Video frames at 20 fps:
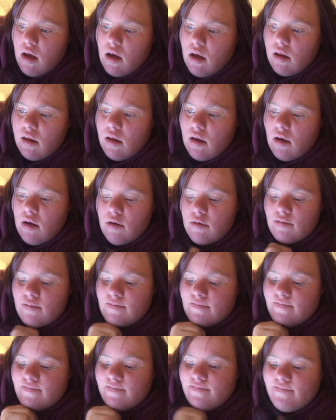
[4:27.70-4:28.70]
So...
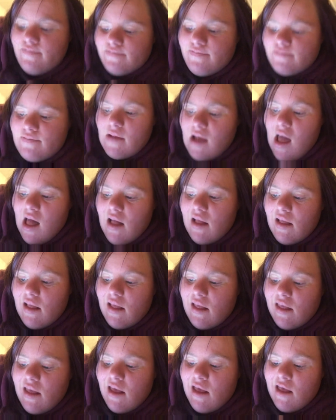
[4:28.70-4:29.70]

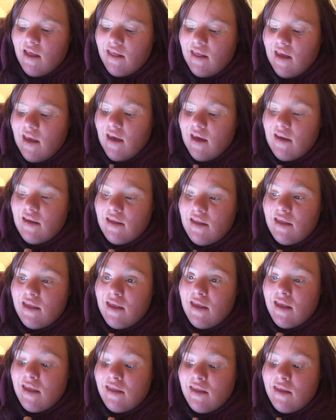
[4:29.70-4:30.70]
I'll see you
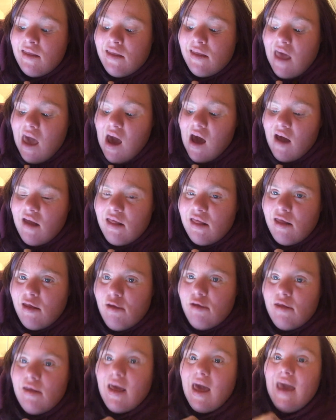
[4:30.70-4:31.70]
next
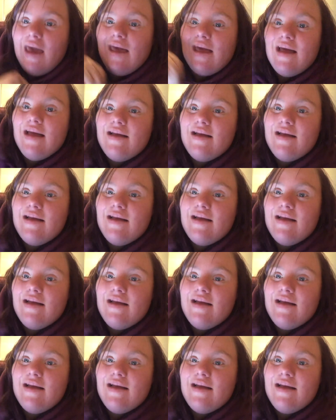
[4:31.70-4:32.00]
day.